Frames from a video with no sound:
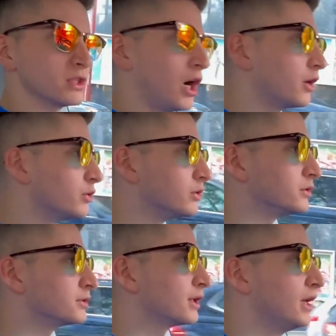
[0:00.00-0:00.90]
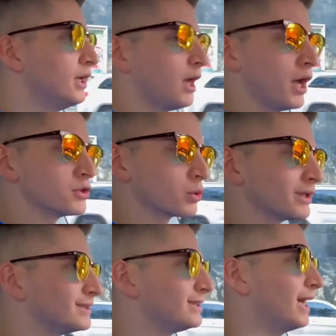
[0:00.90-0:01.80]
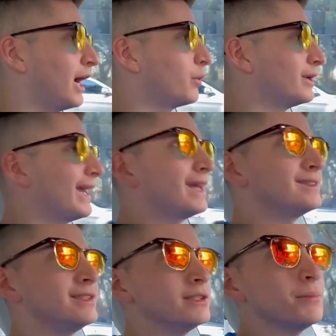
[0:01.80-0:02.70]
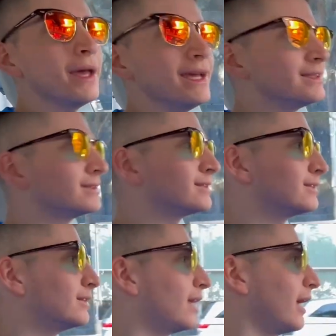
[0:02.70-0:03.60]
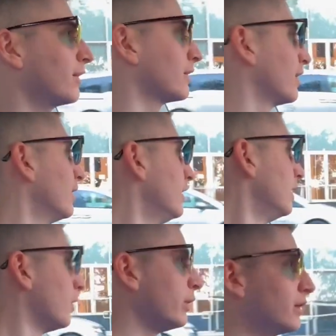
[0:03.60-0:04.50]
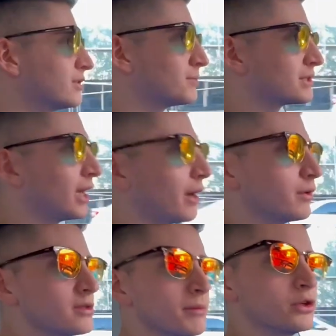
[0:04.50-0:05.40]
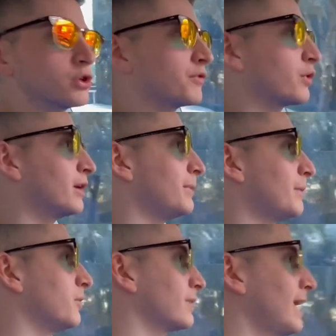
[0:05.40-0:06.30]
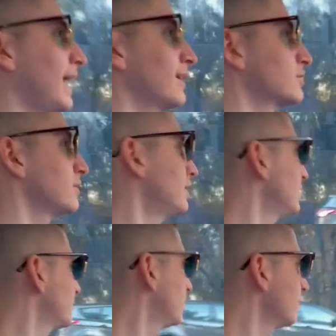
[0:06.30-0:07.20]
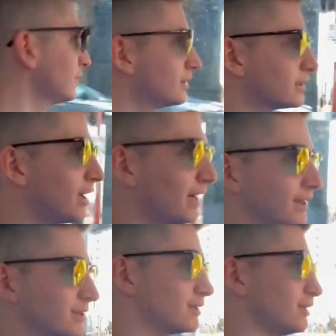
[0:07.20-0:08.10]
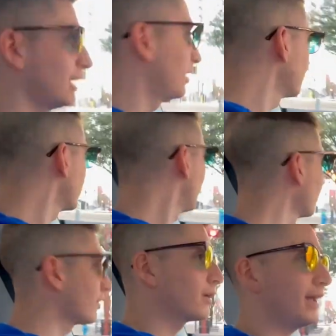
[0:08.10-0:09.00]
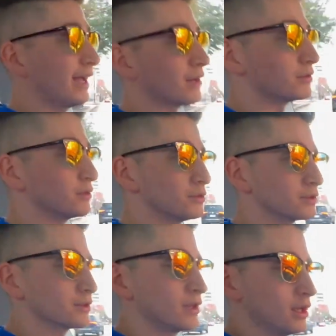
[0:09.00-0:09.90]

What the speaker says: tunnels, and so we're gonna see how it anticipates the area. We hear some sirens. I'm not sure if we're gonna be able to catch these police lights to see how the car handles